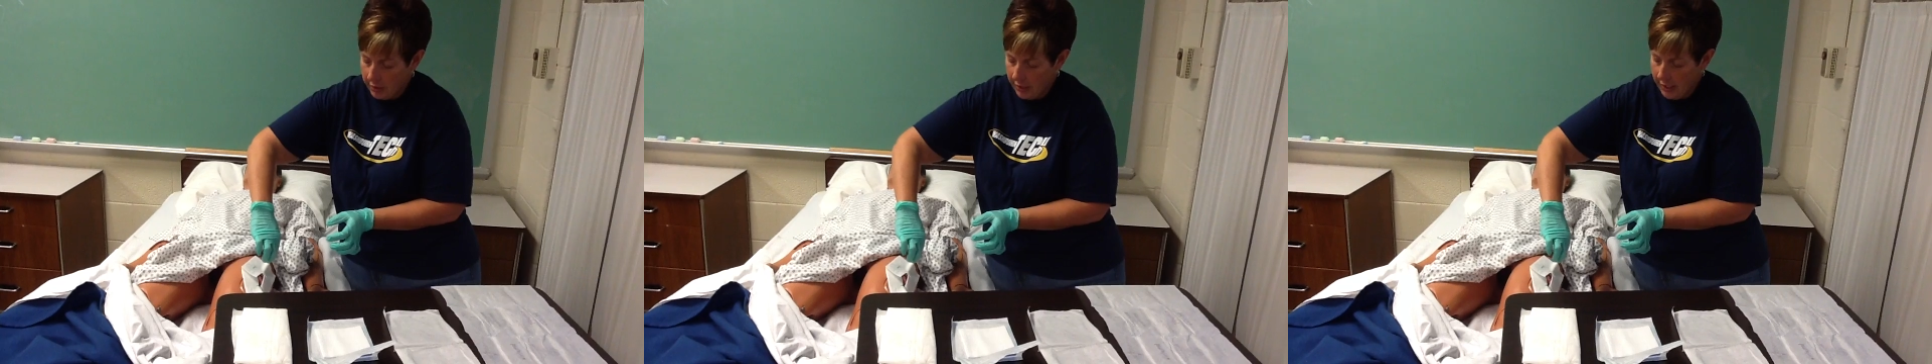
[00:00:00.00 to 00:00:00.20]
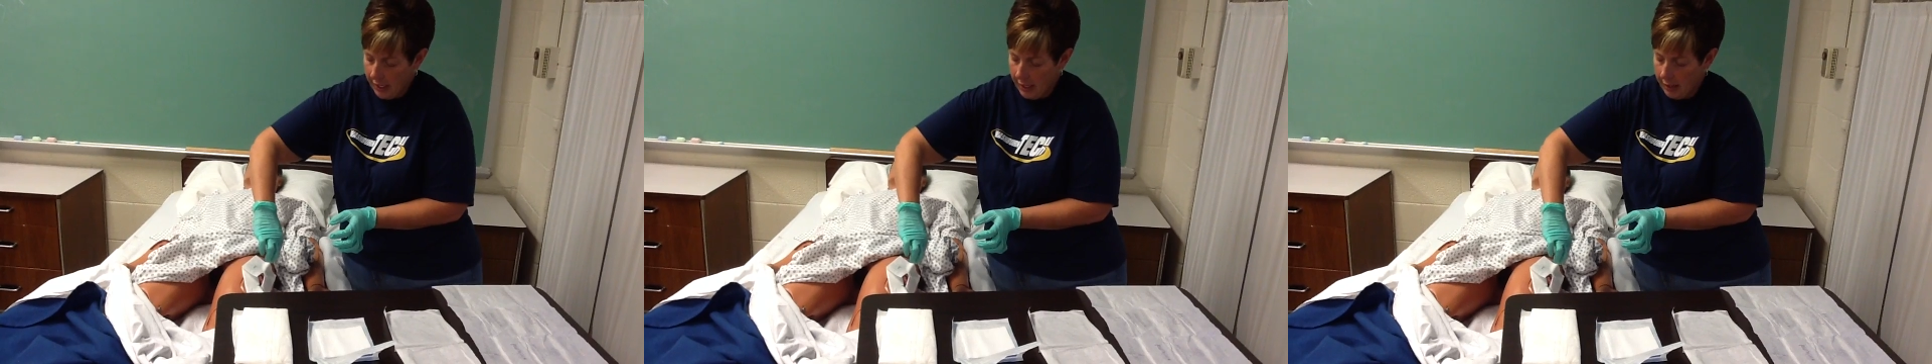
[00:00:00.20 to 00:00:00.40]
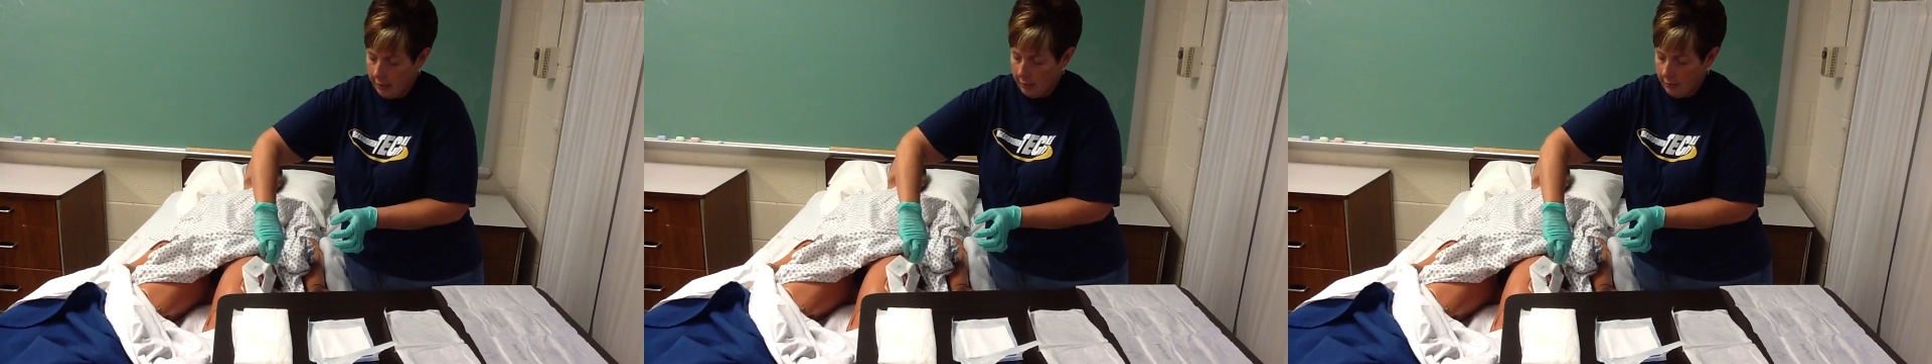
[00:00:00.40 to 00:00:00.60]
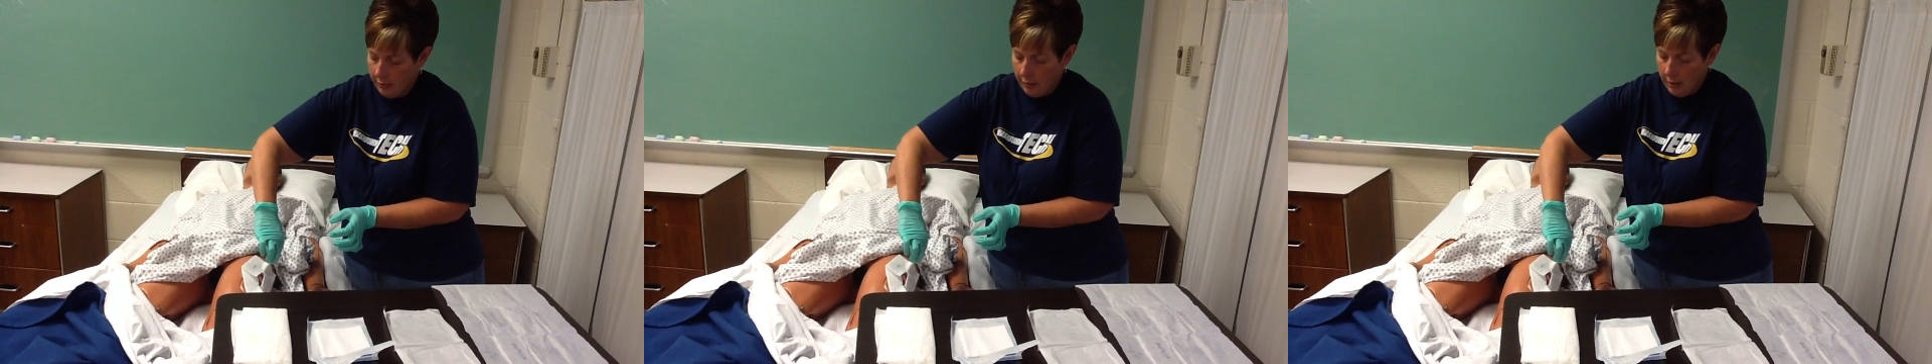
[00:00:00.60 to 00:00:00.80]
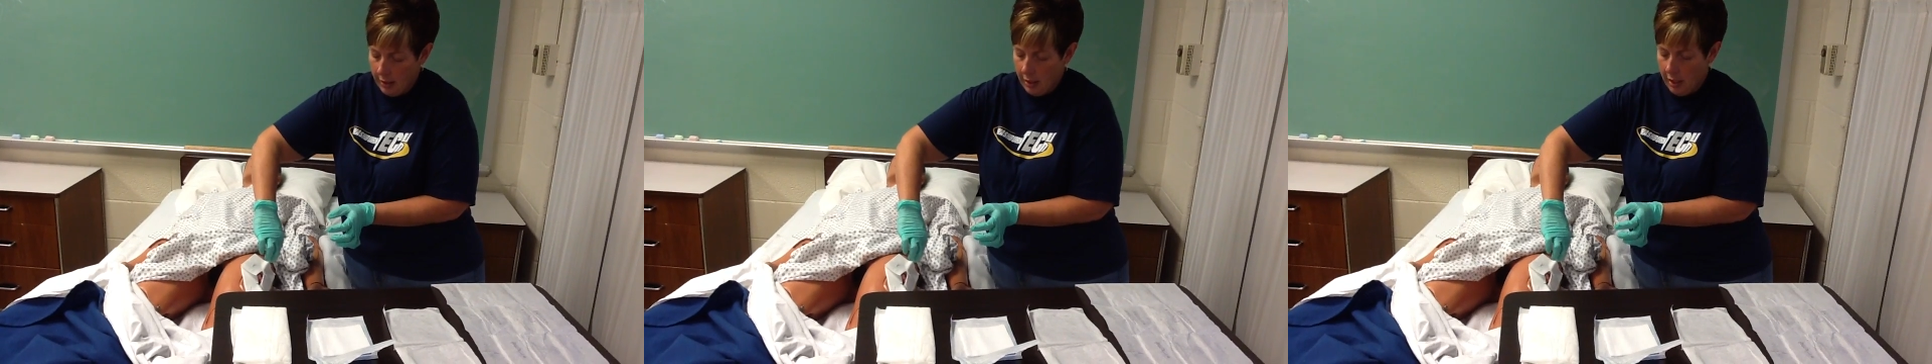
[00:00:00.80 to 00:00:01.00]
they can.
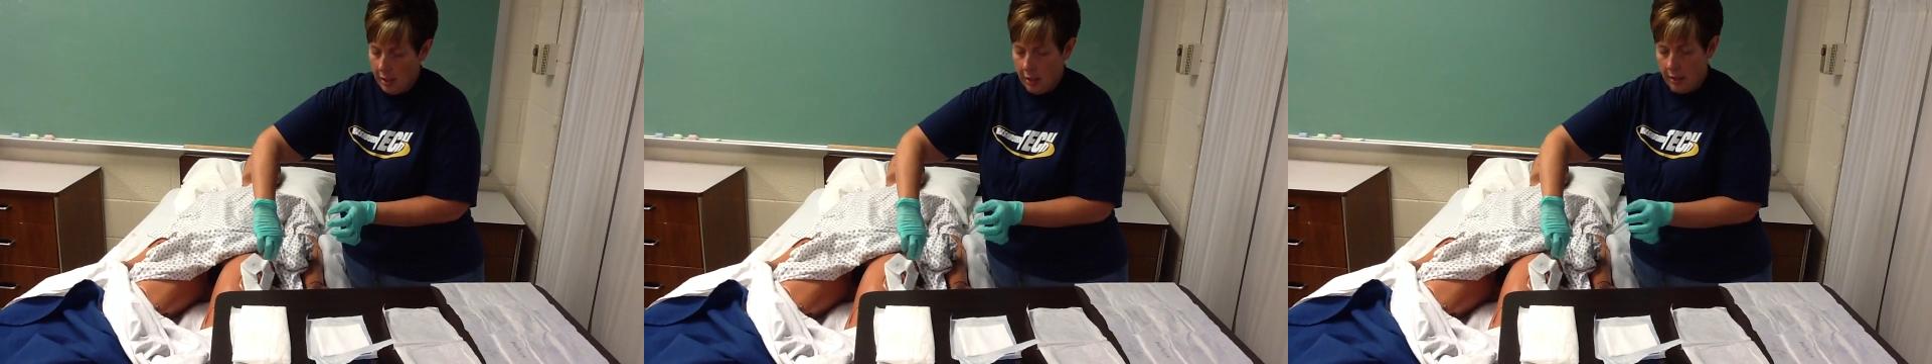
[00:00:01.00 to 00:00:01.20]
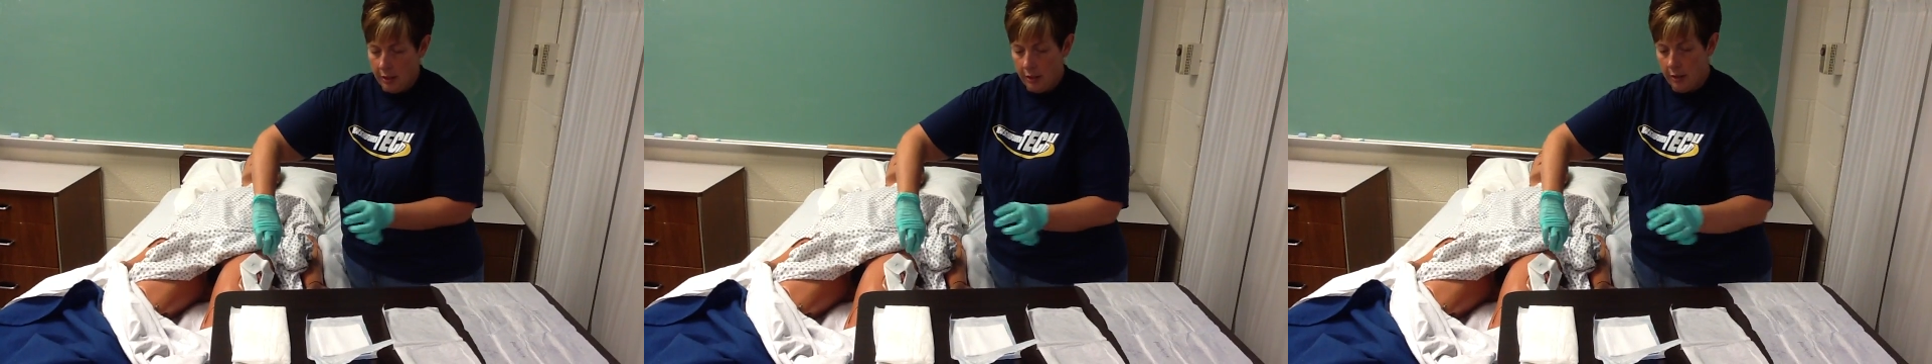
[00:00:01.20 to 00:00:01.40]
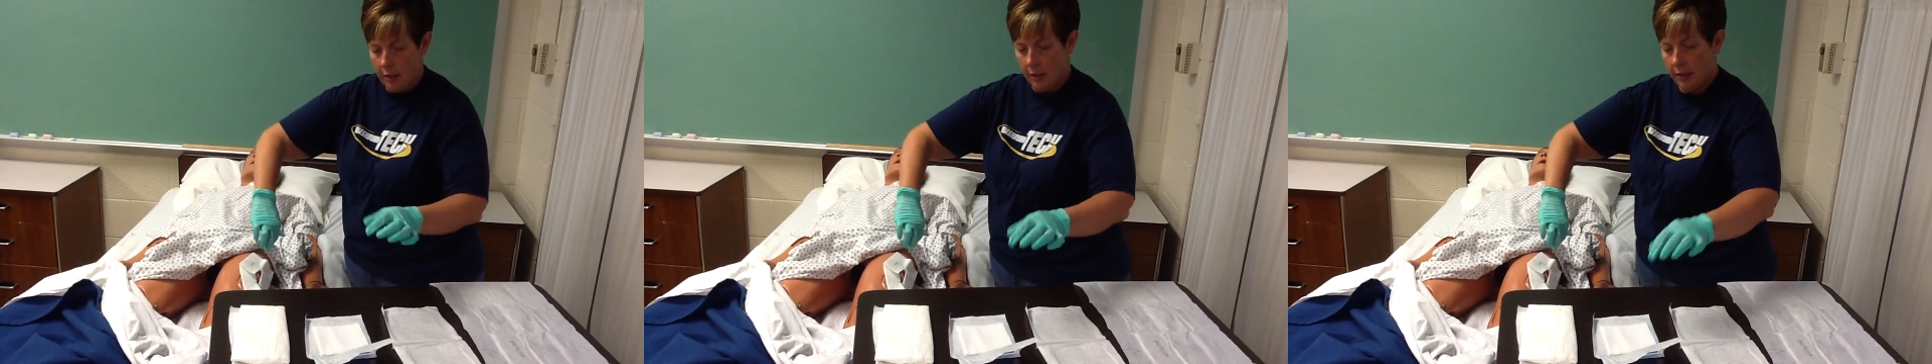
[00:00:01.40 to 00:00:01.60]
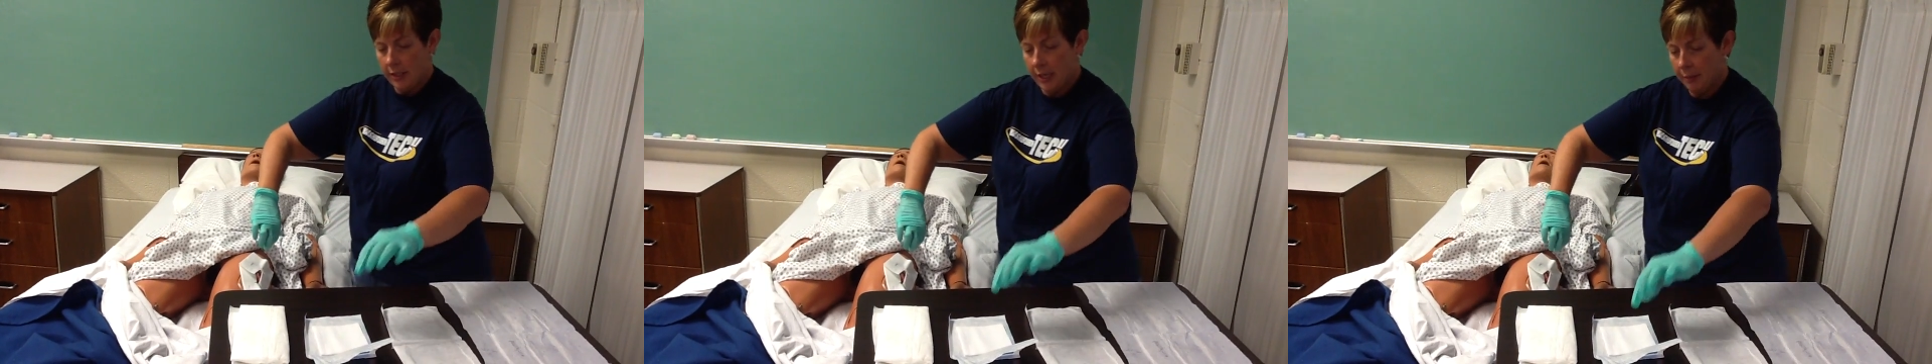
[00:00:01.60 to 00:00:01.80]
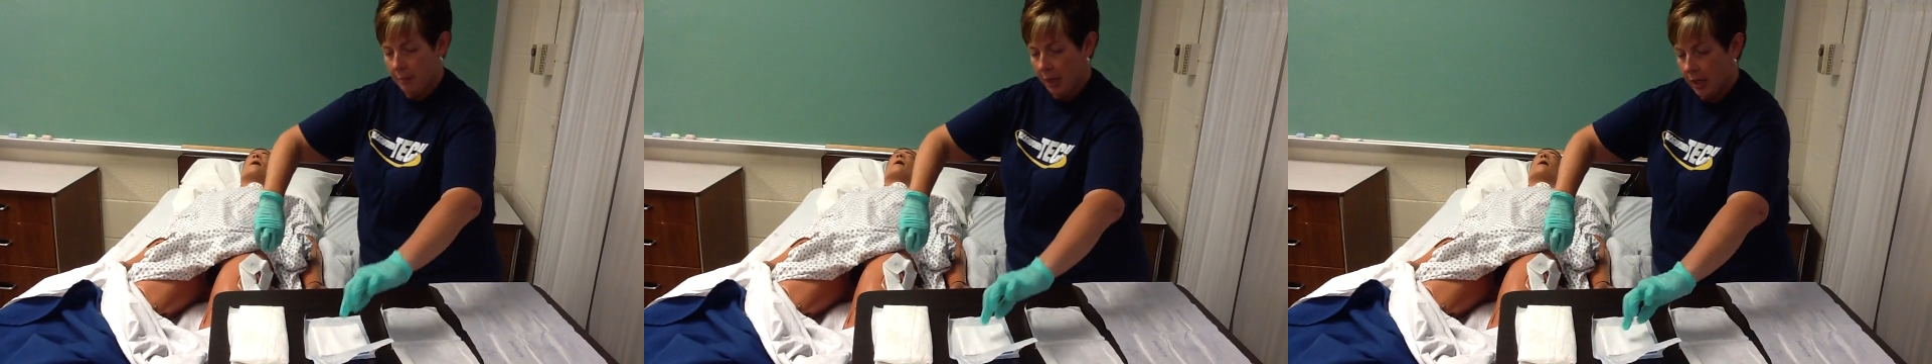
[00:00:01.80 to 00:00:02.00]
I
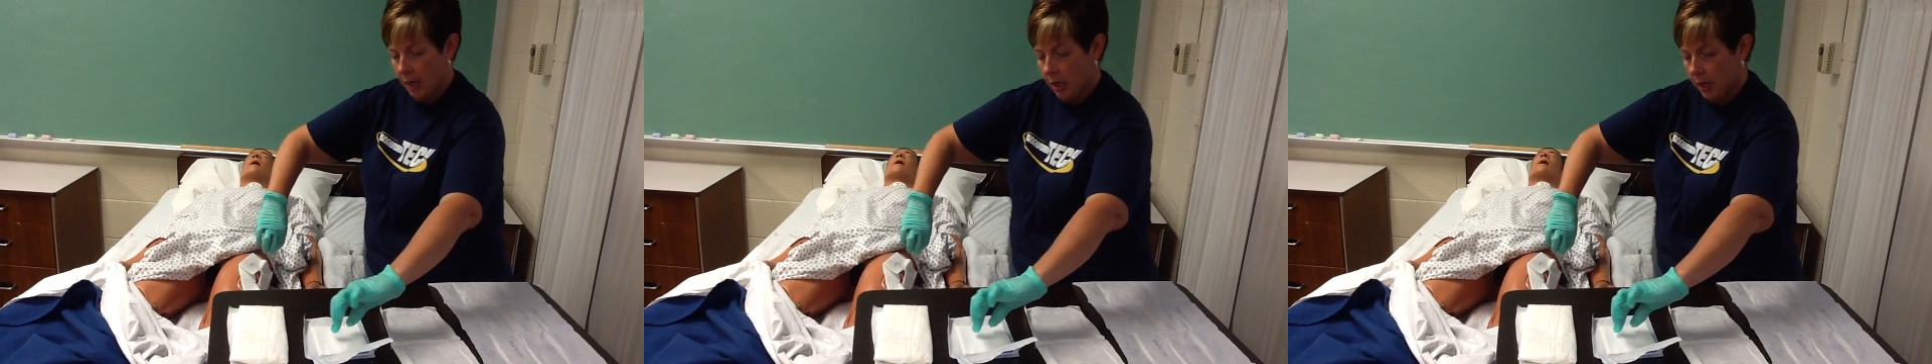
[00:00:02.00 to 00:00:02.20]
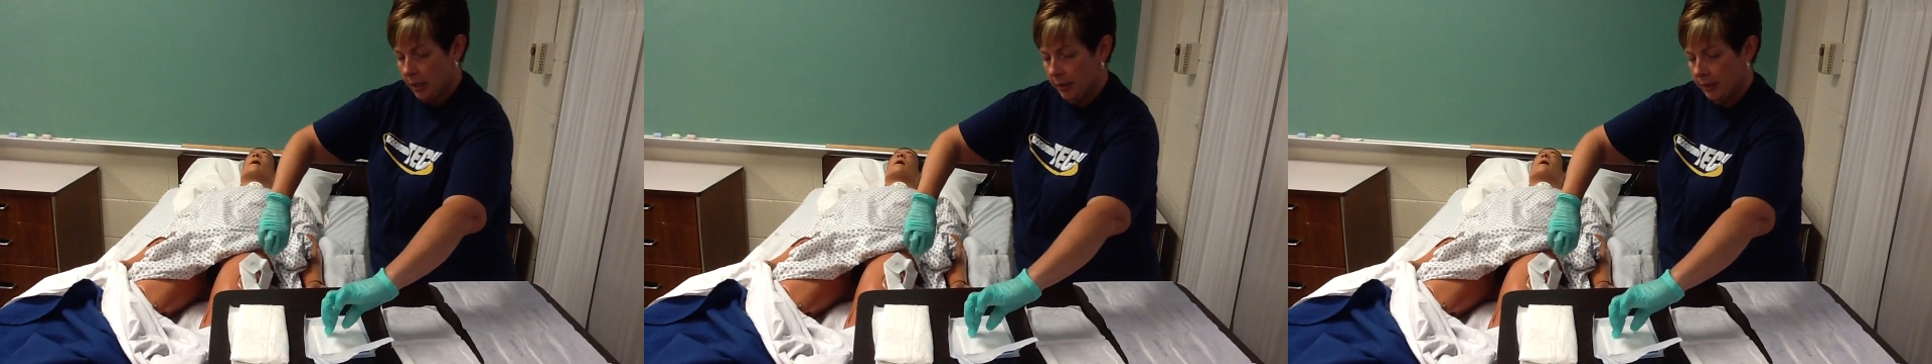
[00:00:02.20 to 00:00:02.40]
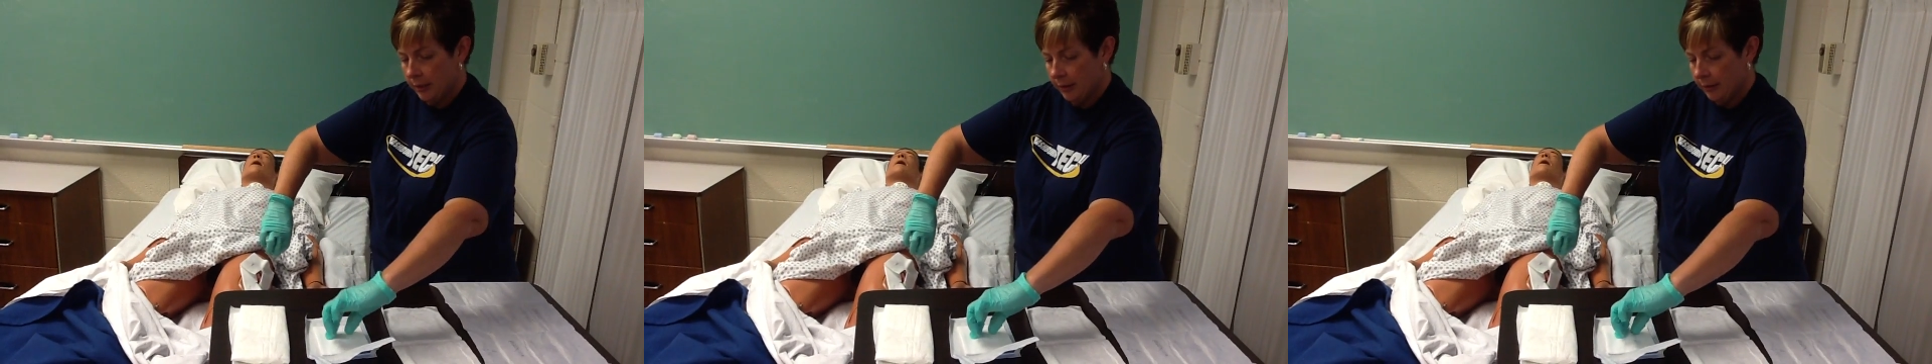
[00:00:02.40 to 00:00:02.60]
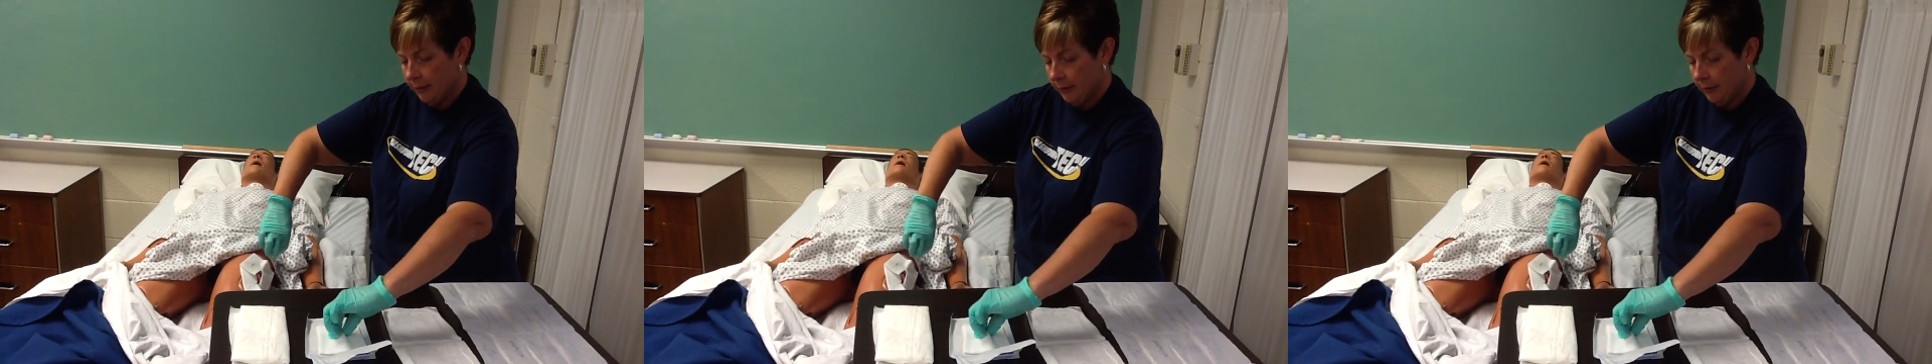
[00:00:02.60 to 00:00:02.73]
take my gauze,